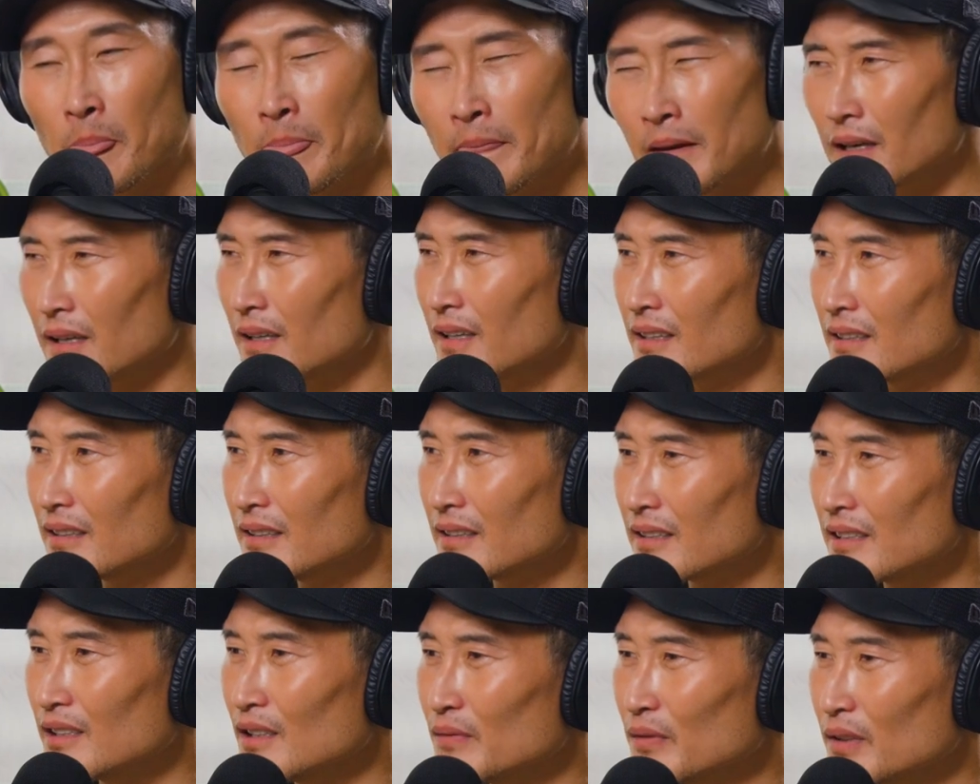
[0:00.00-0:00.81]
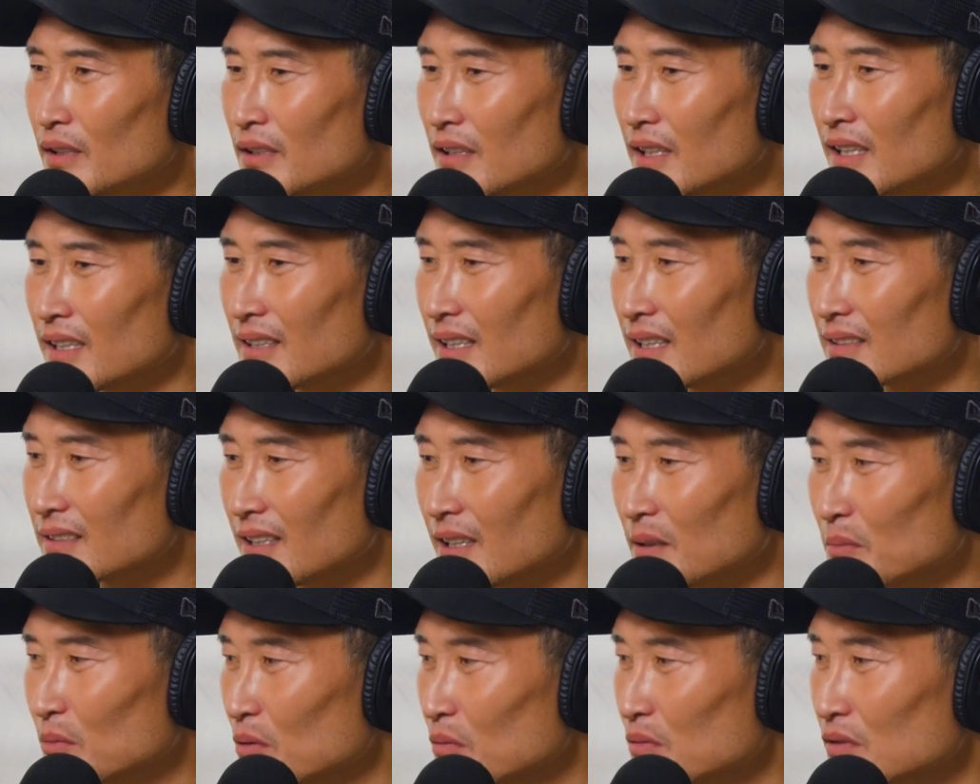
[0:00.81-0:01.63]
And I think even at that
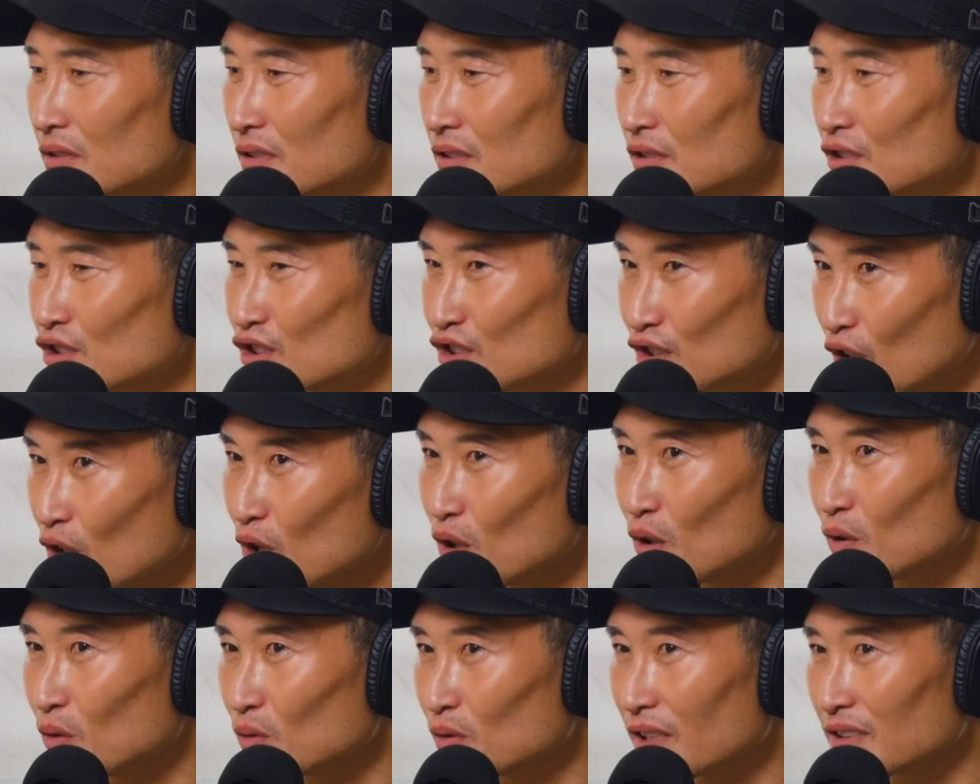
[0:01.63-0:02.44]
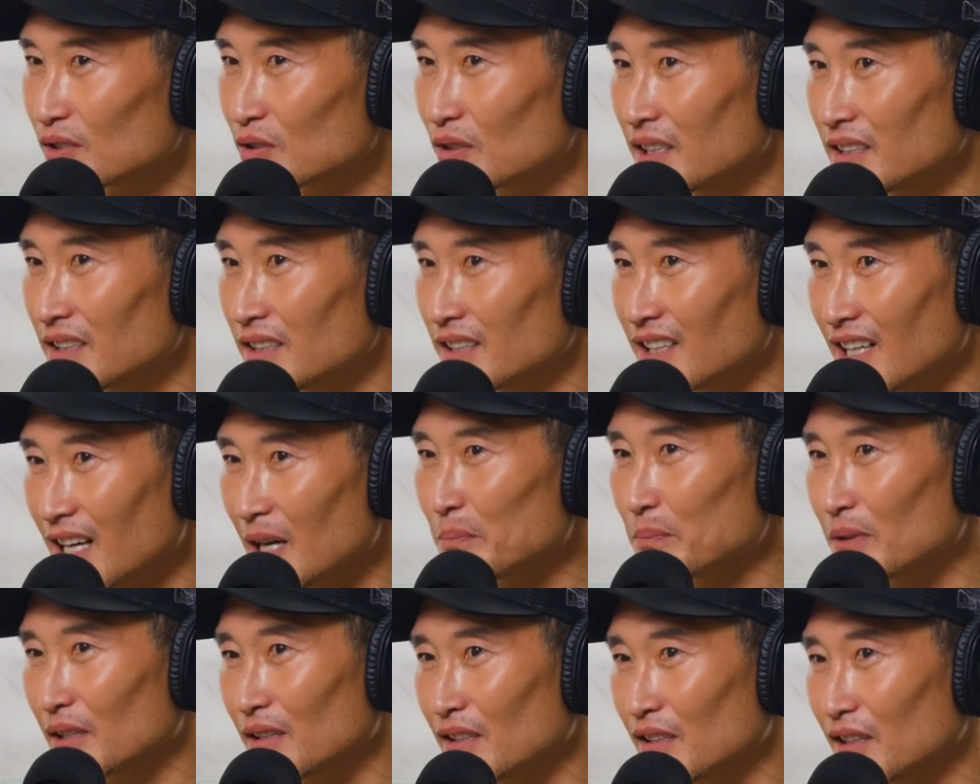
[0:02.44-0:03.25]
time there was a show that tried to
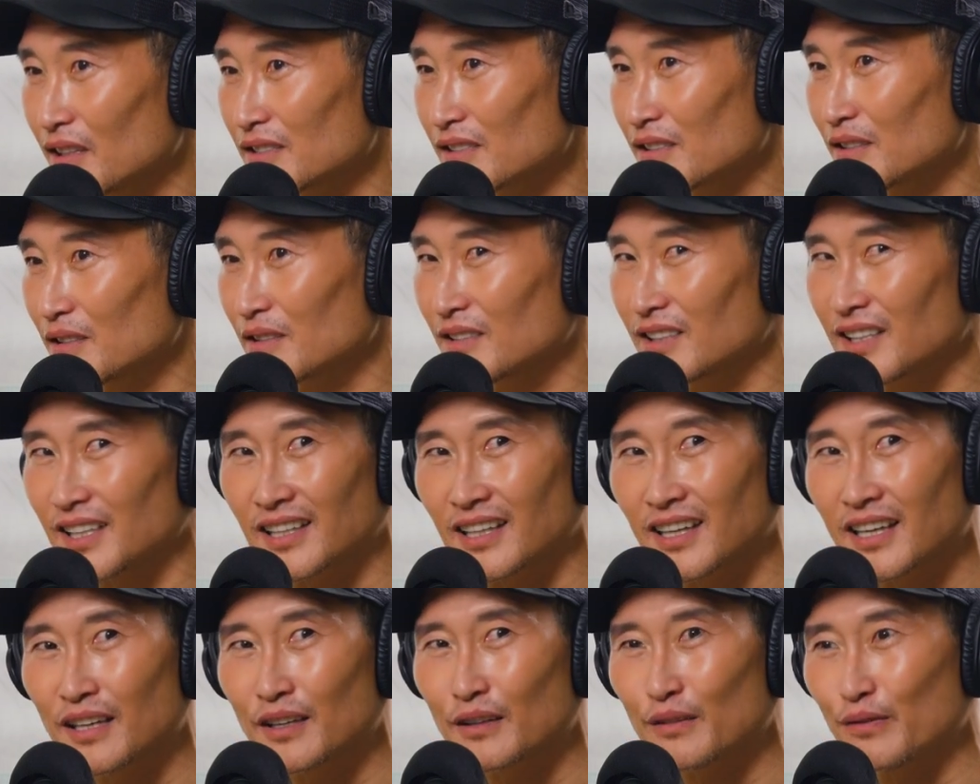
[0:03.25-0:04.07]
copy Lost called like